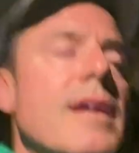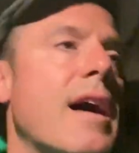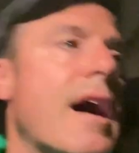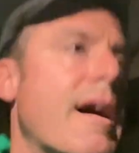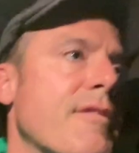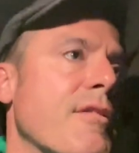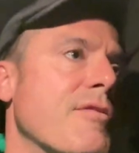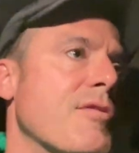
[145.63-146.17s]

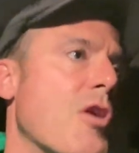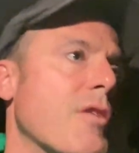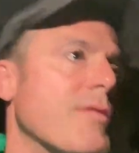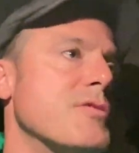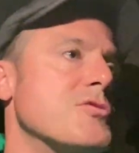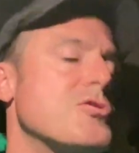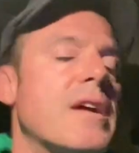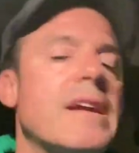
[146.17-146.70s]
I've evolved
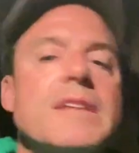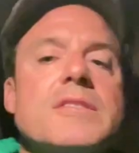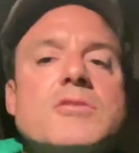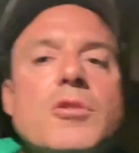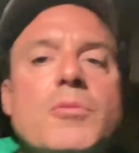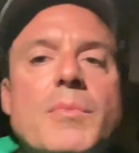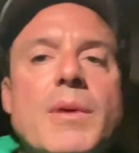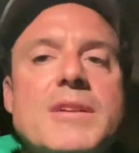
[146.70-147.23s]
the training
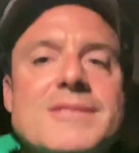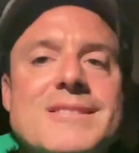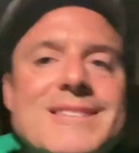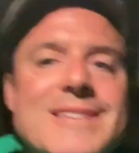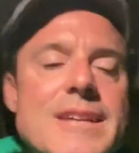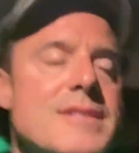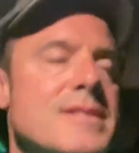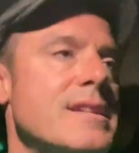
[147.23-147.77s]
so much
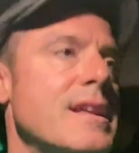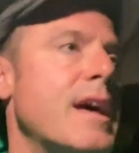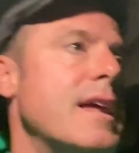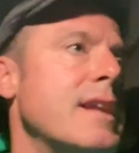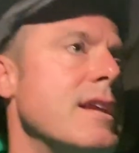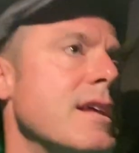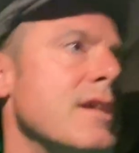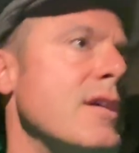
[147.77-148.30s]
since
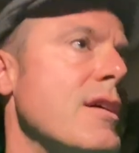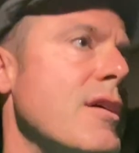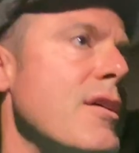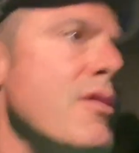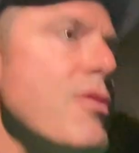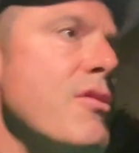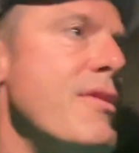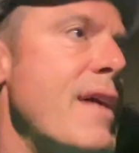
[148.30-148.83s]
then
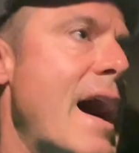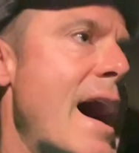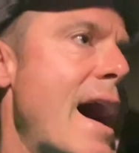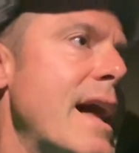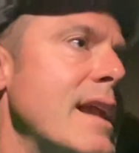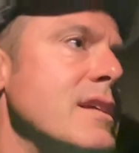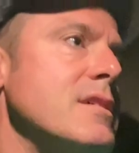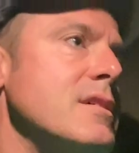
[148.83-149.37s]

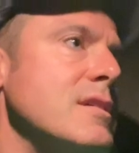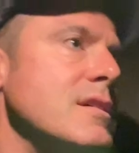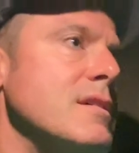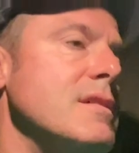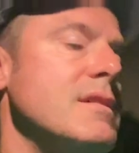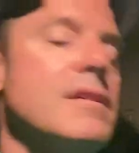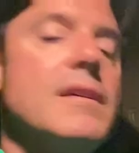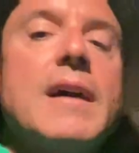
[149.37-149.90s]
that
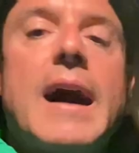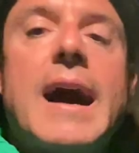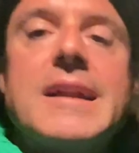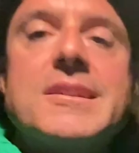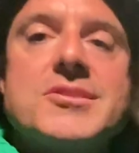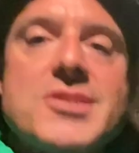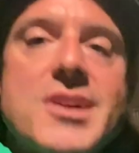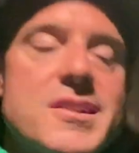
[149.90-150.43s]
I
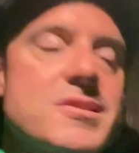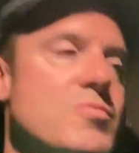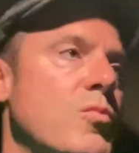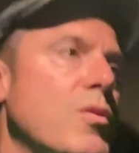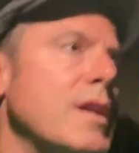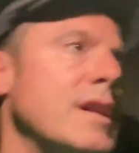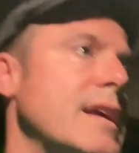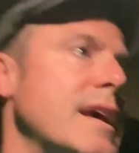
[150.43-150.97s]
just
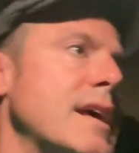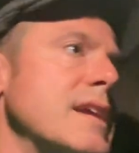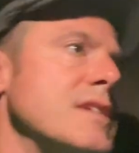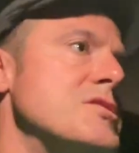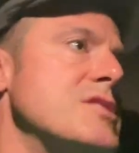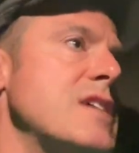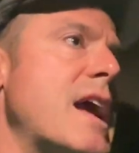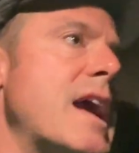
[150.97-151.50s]
want to get a
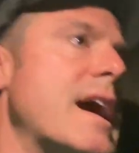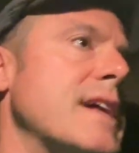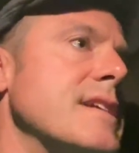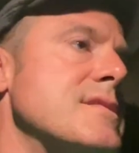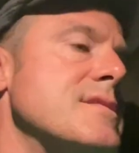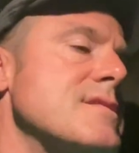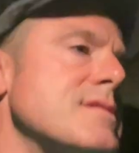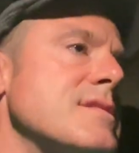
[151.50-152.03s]

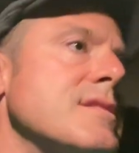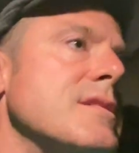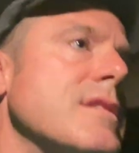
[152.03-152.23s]
chance